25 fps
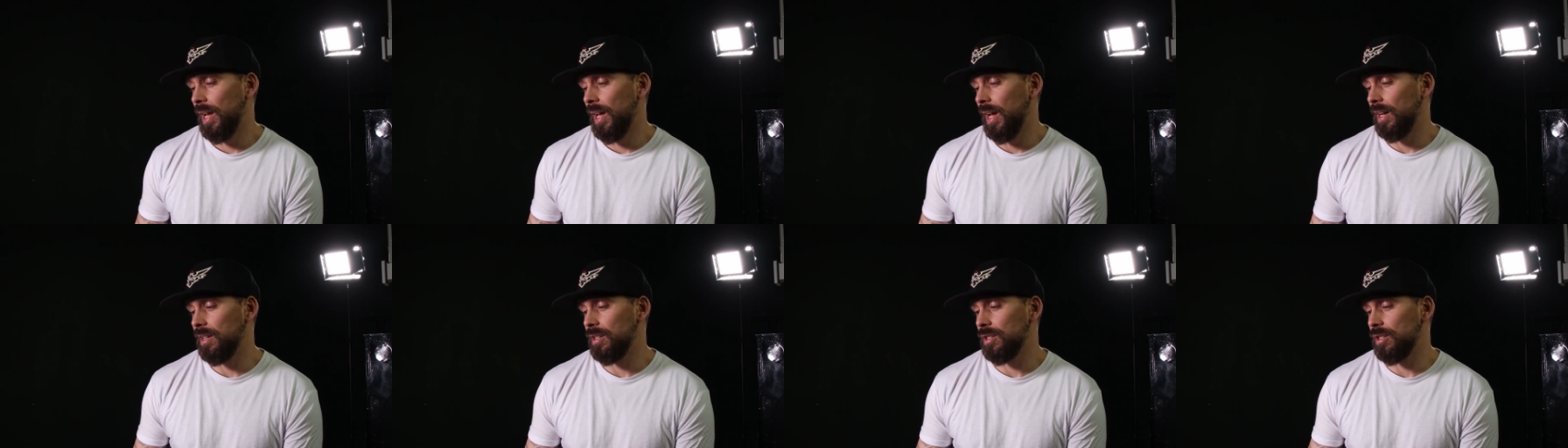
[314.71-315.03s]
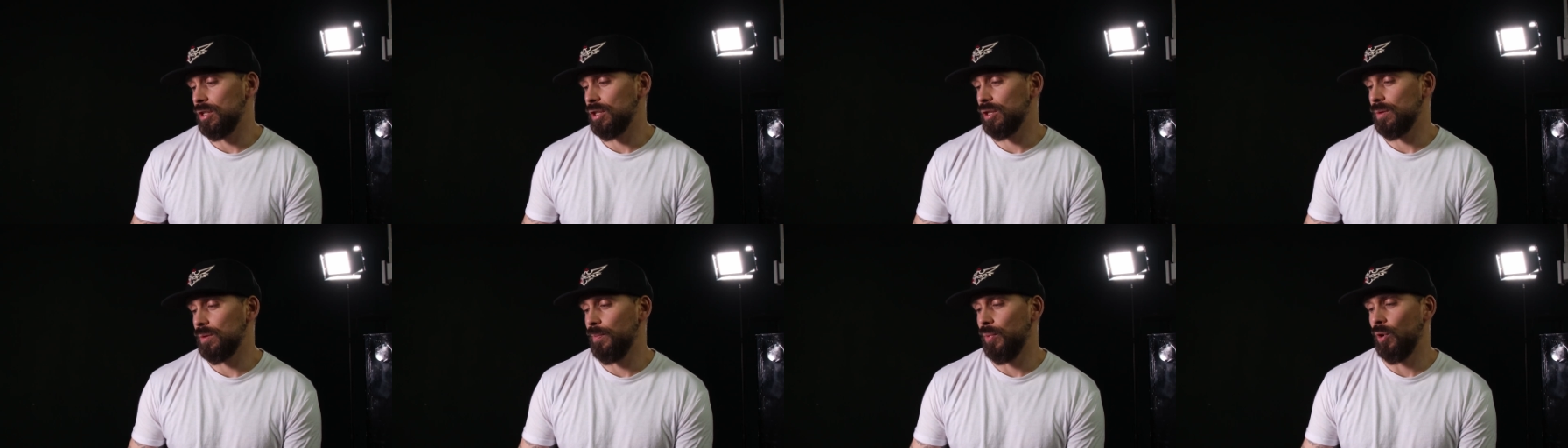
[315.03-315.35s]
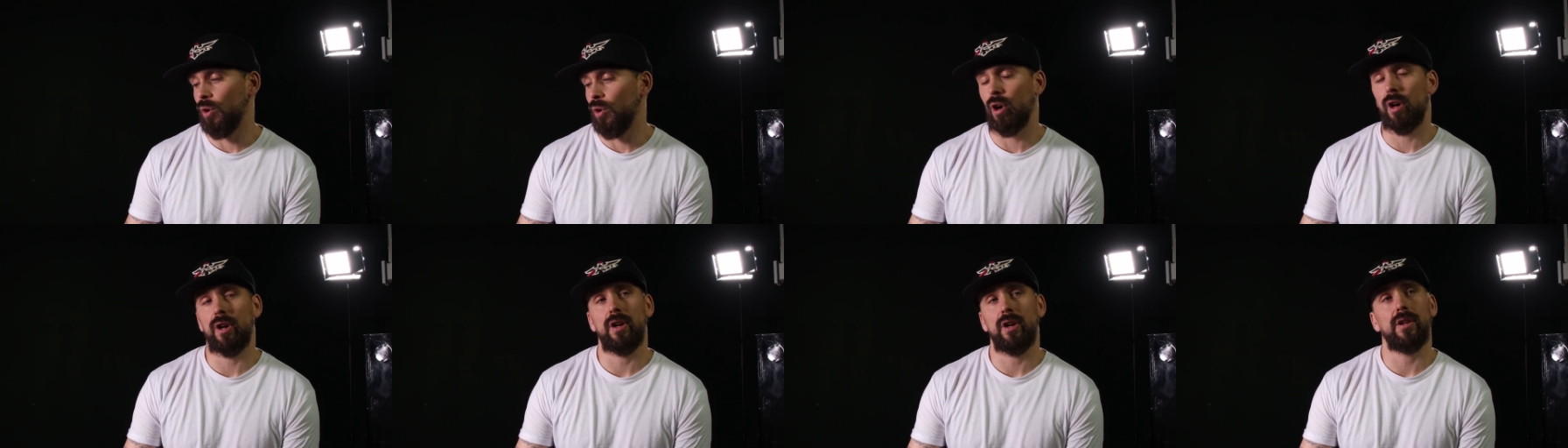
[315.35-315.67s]
and just
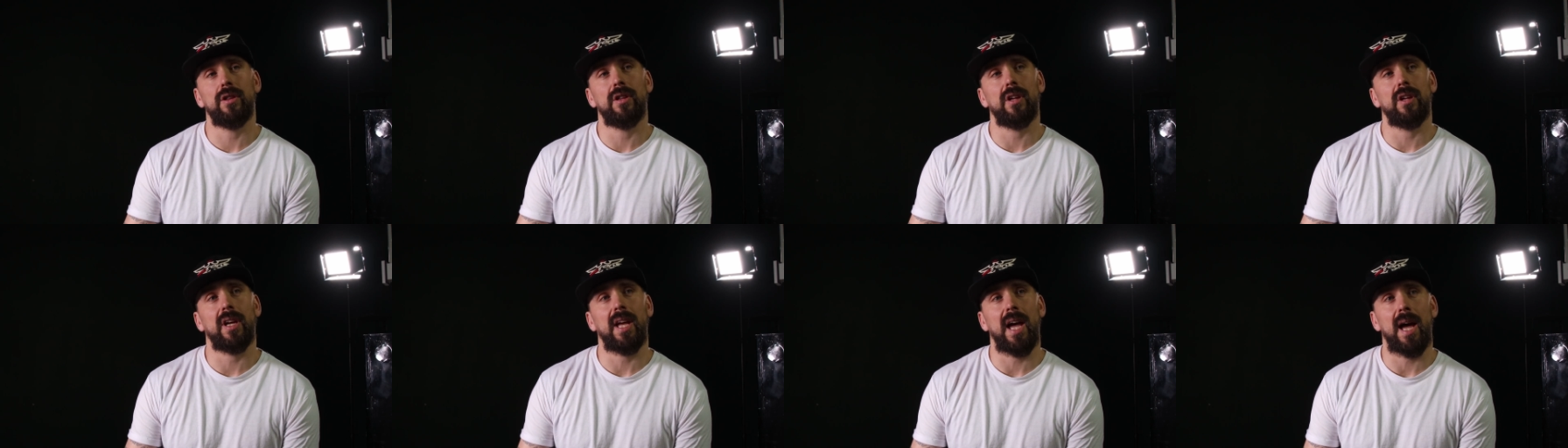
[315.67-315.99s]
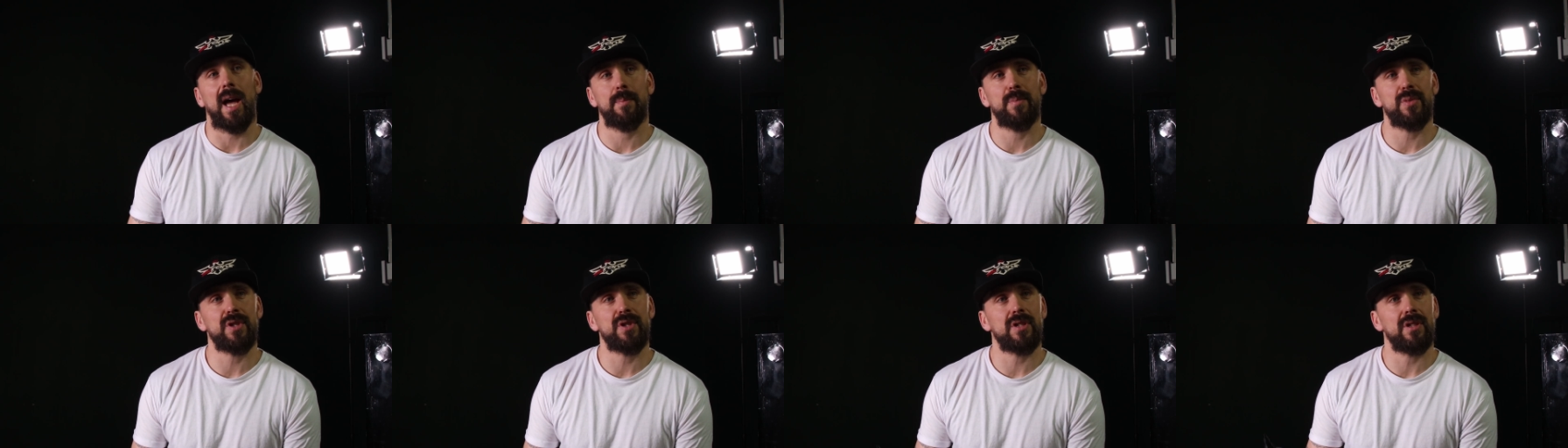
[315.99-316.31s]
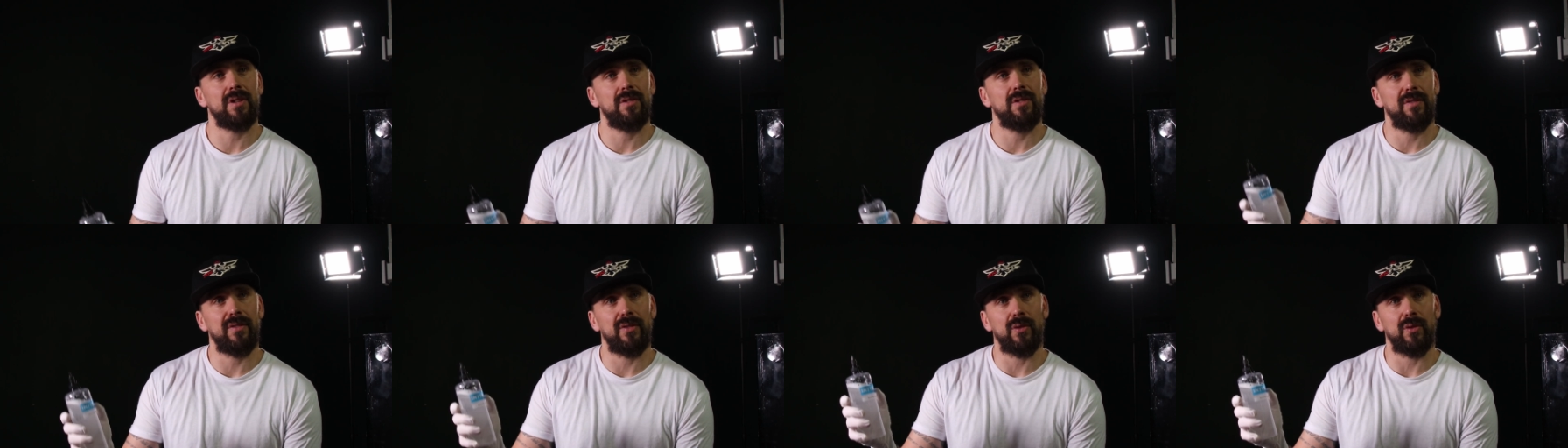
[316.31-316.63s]
pour the
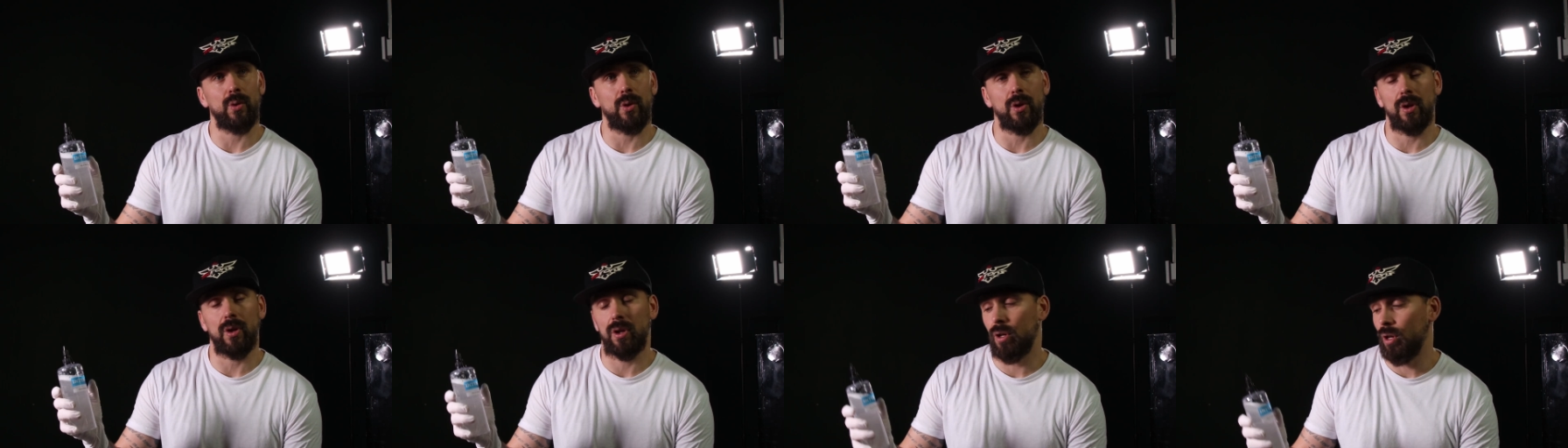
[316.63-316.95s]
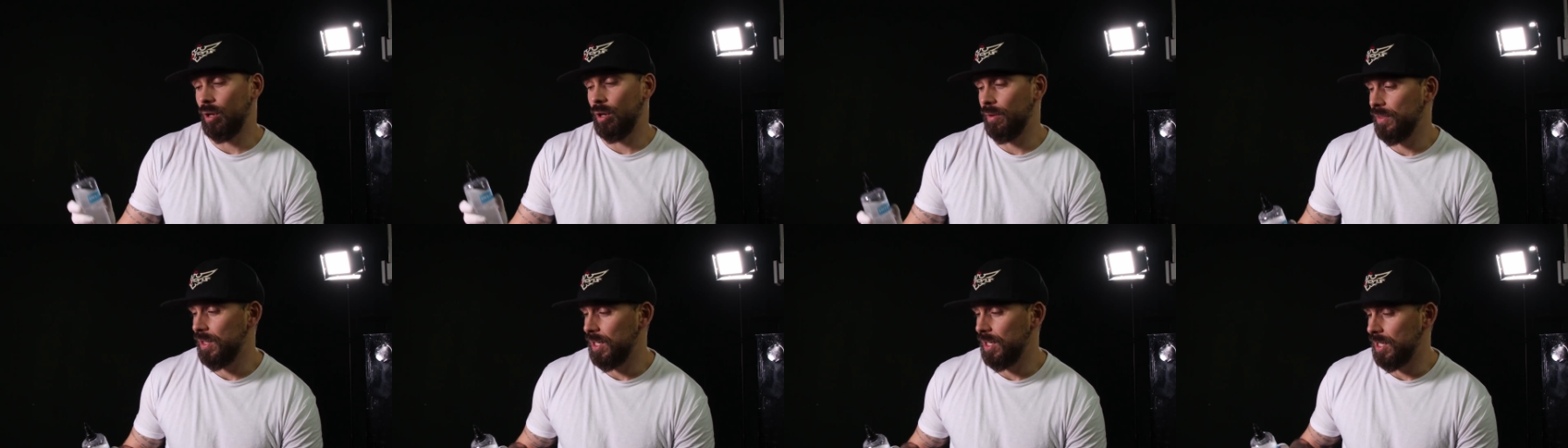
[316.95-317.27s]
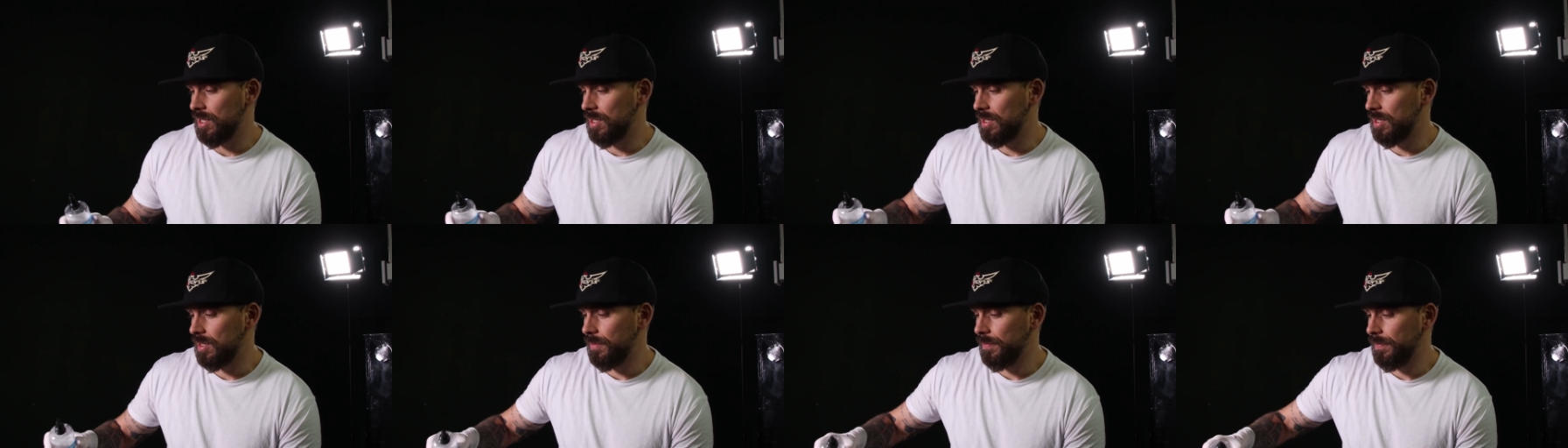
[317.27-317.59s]
caps full of
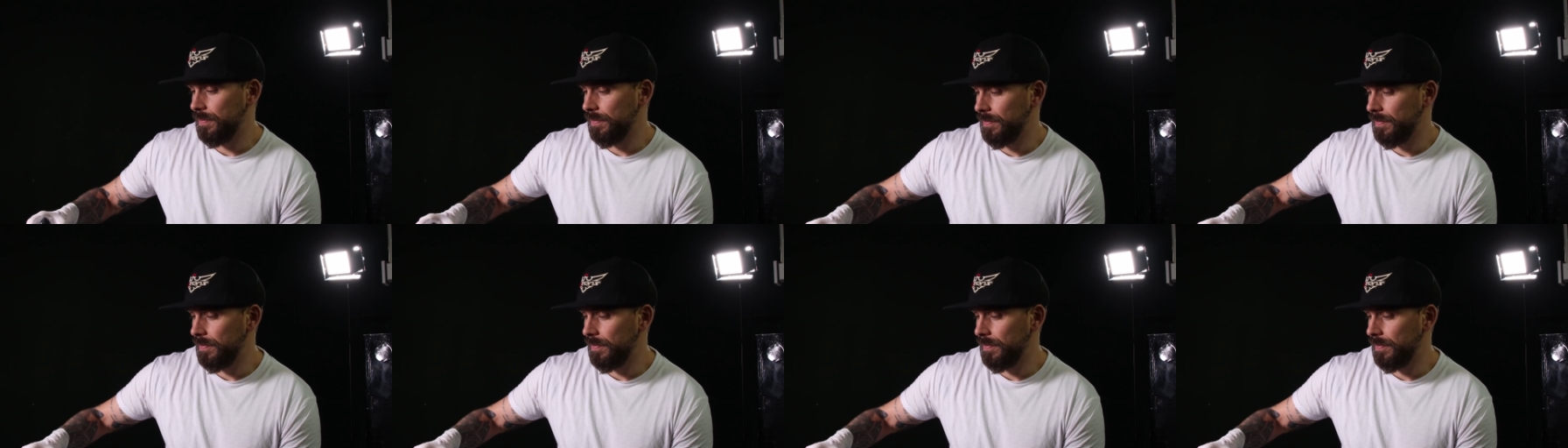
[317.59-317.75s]
this.